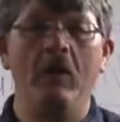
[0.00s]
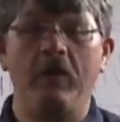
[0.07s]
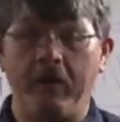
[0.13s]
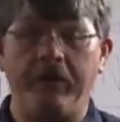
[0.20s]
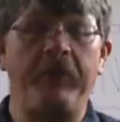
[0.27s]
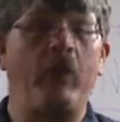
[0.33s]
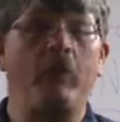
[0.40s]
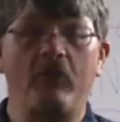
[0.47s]

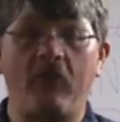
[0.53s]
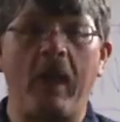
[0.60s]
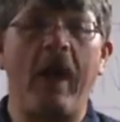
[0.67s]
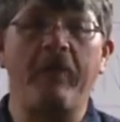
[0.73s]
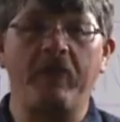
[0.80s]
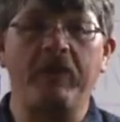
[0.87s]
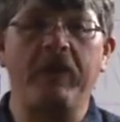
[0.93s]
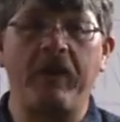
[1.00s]
that there was
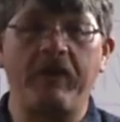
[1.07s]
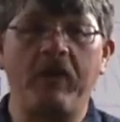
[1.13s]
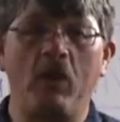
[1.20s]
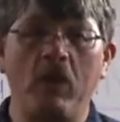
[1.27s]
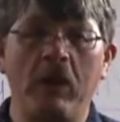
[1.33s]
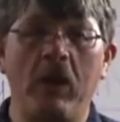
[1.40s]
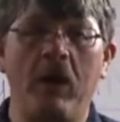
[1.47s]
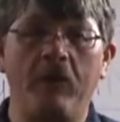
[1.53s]
life and death
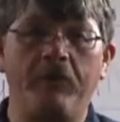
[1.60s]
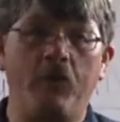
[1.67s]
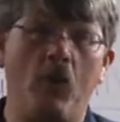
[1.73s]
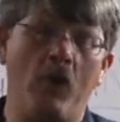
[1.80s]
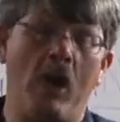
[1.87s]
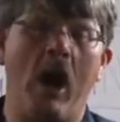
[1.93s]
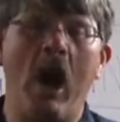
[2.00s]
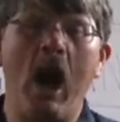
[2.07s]
going on
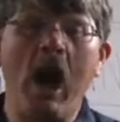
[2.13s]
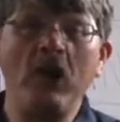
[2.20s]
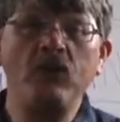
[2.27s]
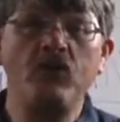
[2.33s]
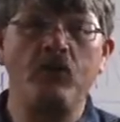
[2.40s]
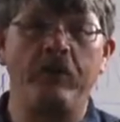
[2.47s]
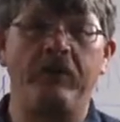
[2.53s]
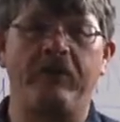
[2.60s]
for
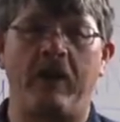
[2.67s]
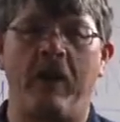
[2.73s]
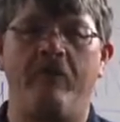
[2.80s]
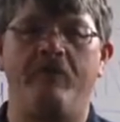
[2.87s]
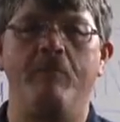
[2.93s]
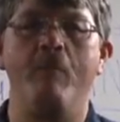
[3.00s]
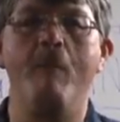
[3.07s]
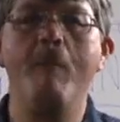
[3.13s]
hundreds
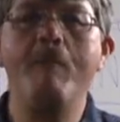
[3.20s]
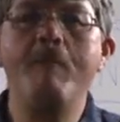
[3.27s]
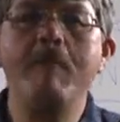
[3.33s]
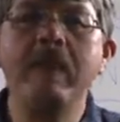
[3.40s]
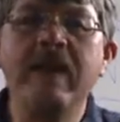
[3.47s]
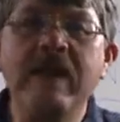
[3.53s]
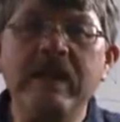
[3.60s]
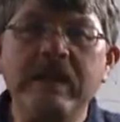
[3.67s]
of
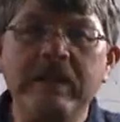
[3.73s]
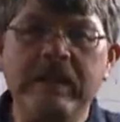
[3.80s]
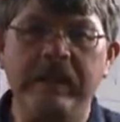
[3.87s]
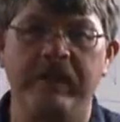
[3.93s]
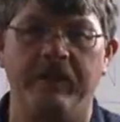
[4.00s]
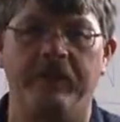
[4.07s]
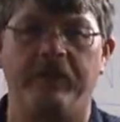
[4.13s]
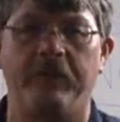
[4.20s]

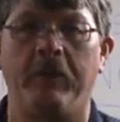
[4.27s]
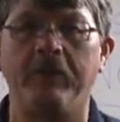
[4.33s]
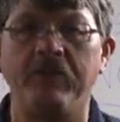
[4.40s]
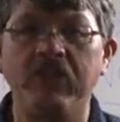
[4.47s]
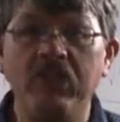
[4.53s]
millions of